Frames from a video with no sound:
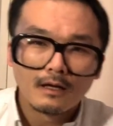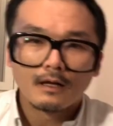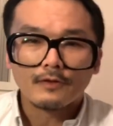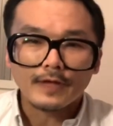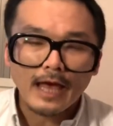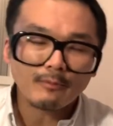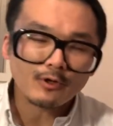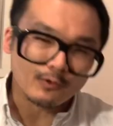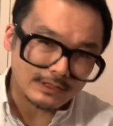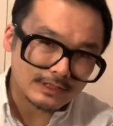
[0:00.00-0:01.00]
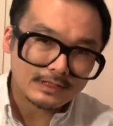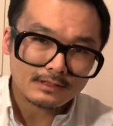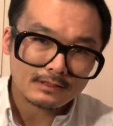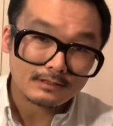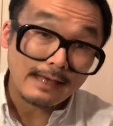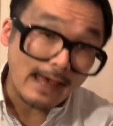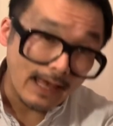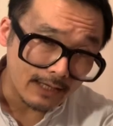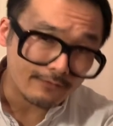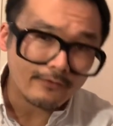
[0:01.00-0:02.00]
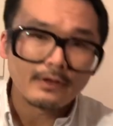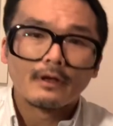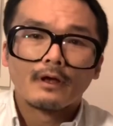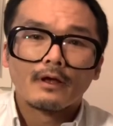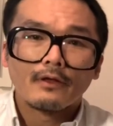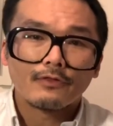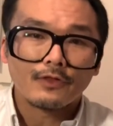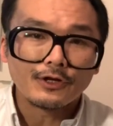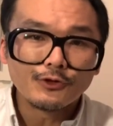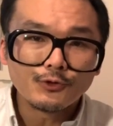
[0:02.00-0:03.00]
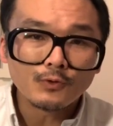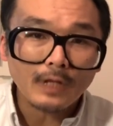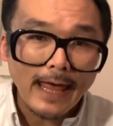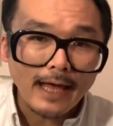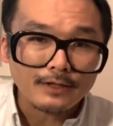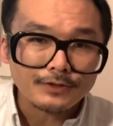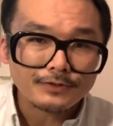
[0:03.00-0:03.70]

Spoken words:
The Immigrants and the New Land.